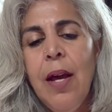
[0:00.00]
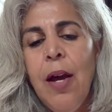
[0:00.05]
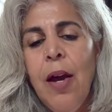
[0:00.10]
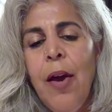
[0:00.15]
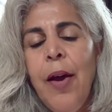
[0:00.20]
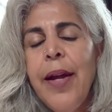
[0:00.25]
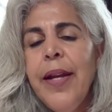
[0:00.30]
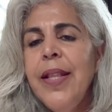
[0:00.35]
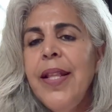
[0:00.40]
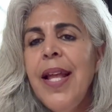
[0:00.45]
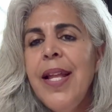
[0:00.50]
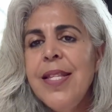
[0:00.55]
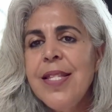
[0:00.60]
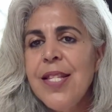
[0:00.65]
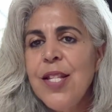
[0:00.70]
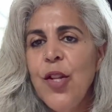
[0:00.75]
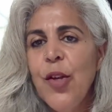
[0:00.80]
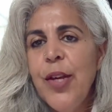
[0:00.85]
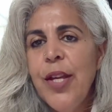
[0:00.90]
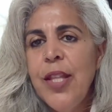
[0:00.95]
All right,
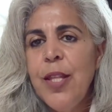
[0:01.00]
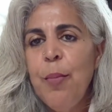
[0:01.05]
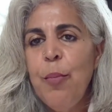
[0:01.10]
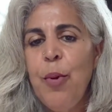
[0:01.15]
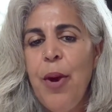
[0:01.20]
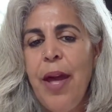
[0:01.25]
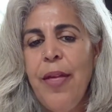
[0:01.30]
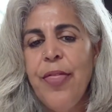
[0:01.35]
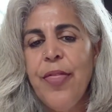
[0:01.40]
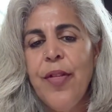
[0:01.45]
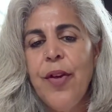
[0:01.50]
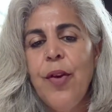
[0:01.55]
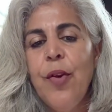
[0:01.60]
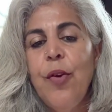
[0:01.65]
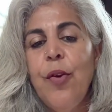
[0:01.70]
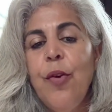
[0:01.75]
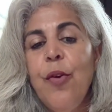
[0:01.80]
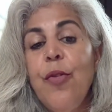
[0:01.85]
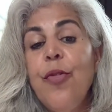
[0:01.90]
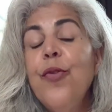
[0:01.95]
let's look at the breath
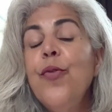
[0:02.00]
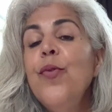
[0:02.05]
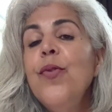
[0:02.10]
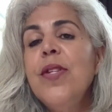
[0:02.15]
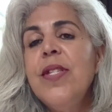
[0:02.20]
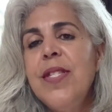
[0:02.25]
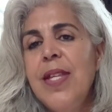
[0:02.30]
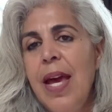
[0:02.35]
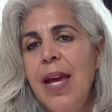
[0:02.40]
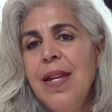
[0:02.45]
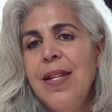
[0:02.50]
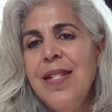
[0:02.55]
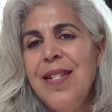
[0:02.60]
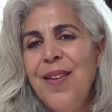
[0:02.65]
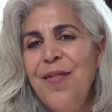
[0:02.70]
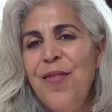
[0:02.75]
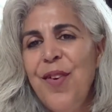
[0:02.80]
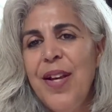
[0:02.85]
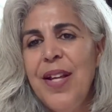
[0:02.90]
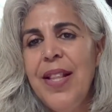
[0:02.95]
through the
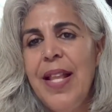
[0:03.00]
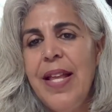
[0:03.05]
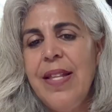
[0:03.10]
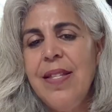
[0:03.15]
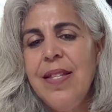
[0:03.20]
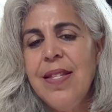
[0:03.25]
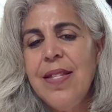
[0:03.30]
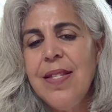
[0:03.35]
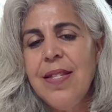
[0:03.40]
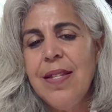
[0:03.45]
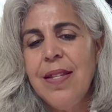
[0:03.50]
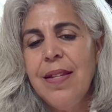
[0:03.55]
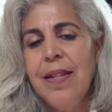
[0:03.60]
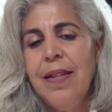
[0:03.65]
scientific lens.